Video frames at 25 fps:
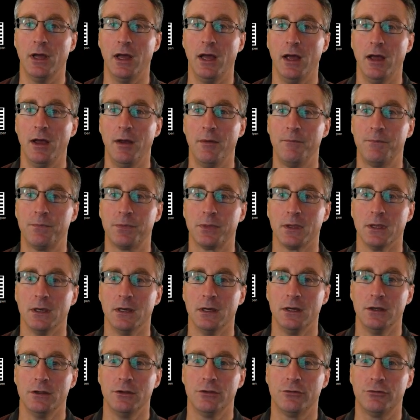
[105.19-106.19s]

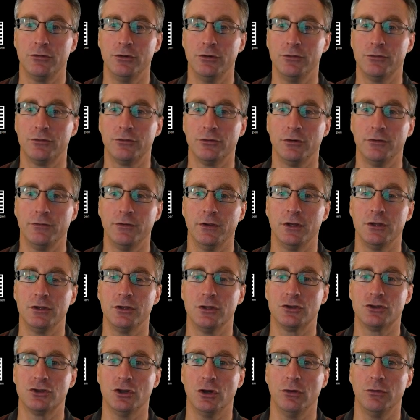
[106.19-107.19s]
sort of
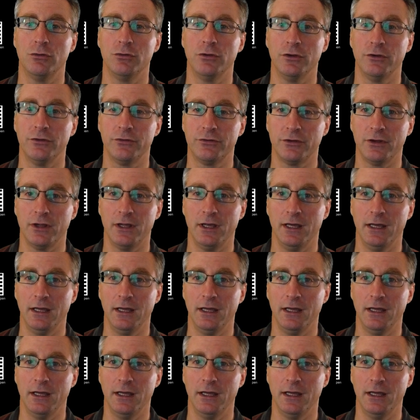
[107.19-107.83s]
the shoulders,